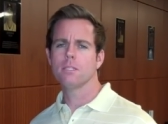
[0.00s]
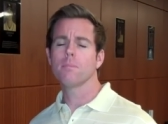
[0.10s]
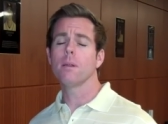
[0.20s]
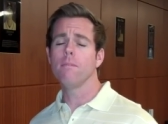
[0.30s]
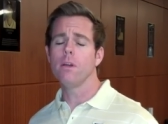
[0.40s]

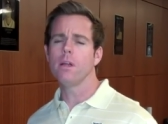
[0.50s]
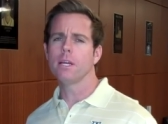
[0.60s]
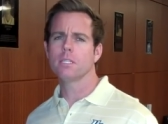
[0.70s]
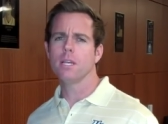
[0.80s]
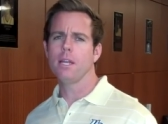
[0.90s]
something I'm very
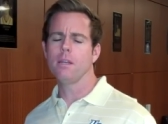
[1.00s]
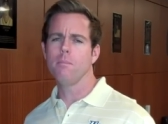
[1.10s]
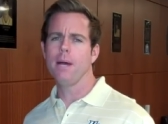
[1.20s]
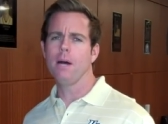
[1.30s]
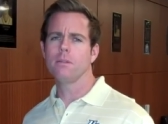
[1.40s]
excited
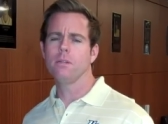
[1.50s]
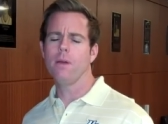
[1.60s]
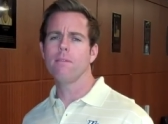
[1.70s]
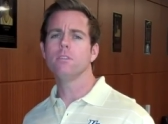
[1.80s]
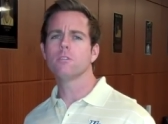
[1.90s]
about. You
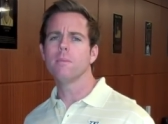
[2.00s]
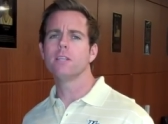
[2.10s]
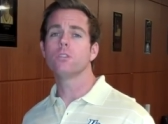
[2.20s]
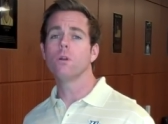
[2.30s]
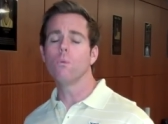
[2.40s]
know, every
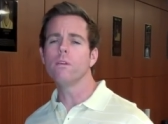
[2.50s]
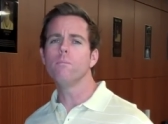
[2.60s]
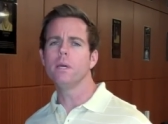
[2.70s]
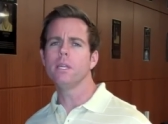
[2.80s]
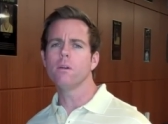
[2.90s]
semester that
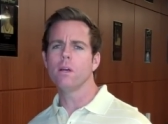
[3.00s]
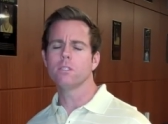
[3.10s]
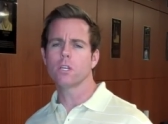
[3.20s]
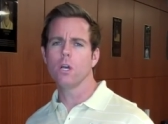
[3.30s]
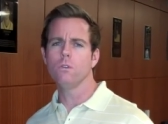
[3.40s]
we've been here
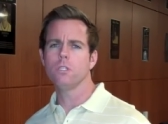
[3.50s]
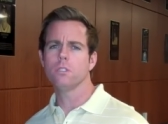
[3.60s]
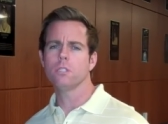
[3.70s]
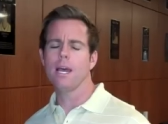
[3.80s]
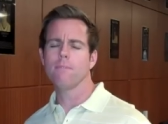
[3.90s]
as a
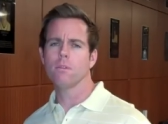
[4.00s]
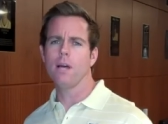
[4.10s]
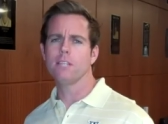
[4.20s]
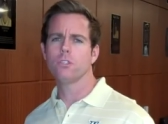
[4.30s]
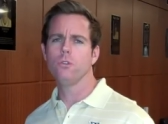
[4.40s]
coaching staff the
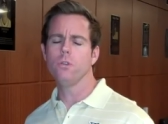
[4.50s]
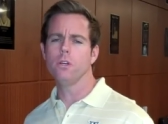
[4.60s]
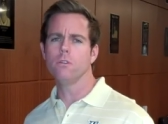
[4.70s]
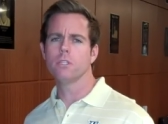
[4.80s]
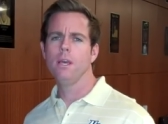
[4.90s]
last 2
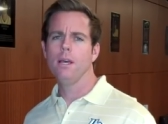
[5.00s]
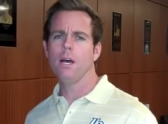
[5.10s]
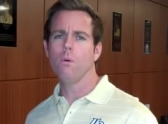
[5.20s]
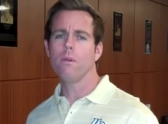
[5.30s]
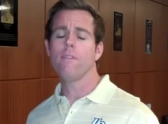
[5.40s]
years,
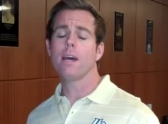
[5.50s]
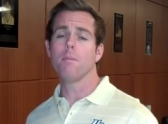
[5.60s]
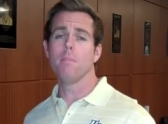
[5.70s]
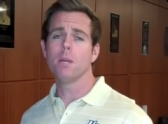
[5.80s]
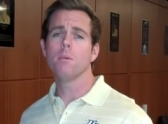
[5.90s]
we've had
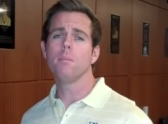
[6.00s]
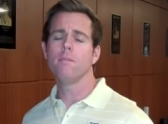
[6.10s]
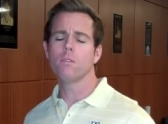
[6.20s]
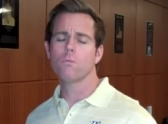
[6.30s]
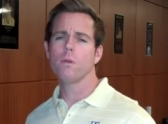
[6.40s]
a minimum
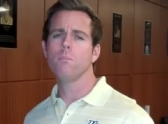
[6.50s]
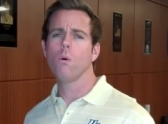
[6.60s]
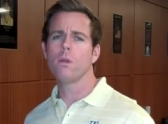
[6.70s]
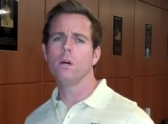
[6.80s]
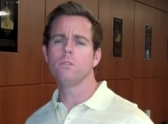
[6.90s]
of a
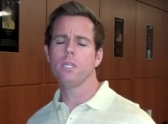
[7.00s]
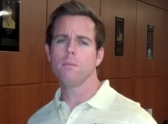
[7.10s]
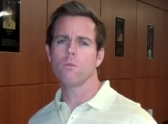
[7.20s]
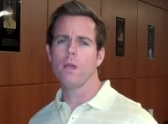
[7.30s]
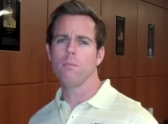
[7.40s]
3.0
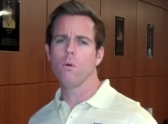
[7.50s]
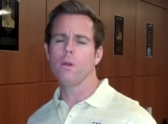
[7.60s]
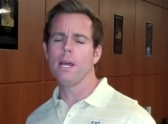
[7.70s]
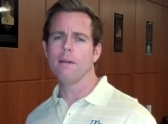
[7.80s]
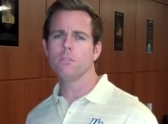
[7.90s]
team grade
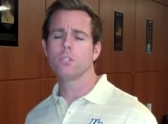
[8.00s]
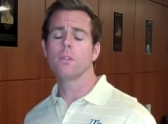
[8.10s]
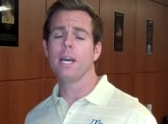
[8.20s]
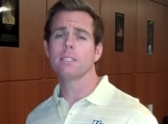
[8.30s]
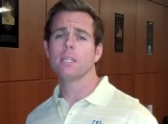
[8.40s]
point average, so
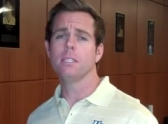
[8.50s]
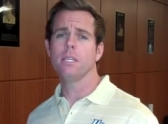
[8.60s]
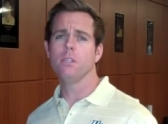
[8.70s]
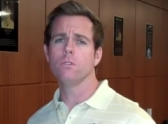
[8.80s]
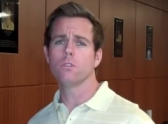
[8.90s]
that
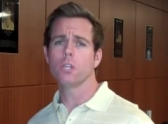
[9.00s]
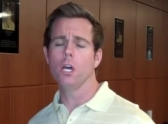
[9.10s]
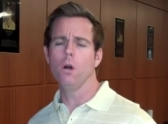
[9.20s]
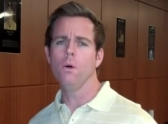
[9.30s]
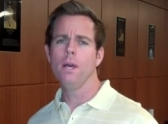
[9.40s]
continues to
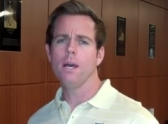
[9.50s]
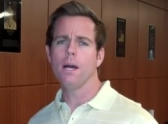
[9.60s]
go.